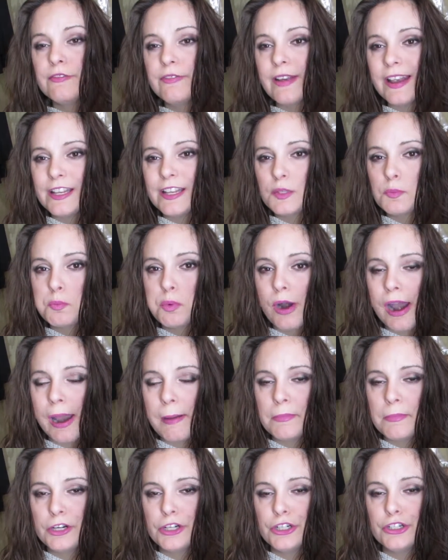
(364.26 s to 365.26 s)
face
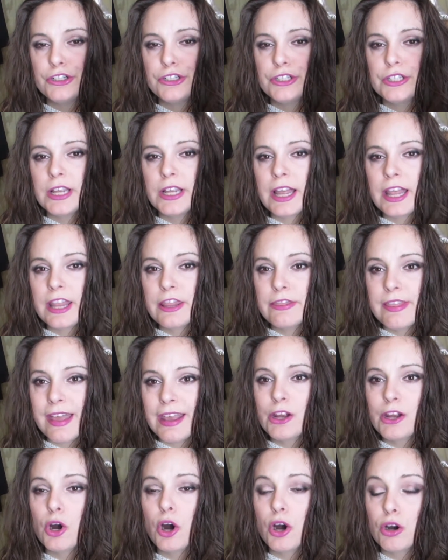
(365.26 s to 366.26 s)
primers,
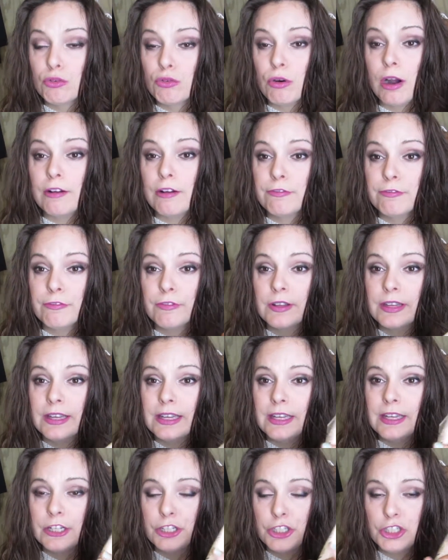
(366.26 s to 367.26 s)
they are
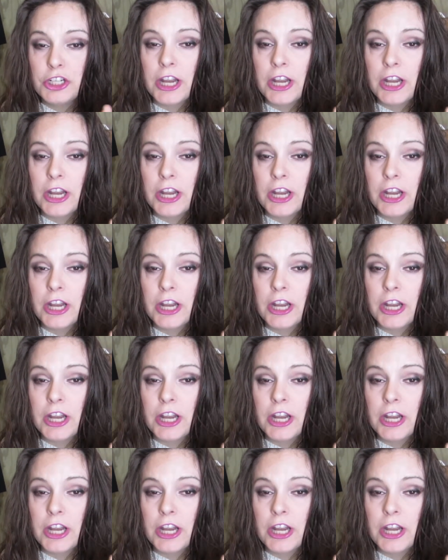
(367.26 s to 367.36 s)
roughly,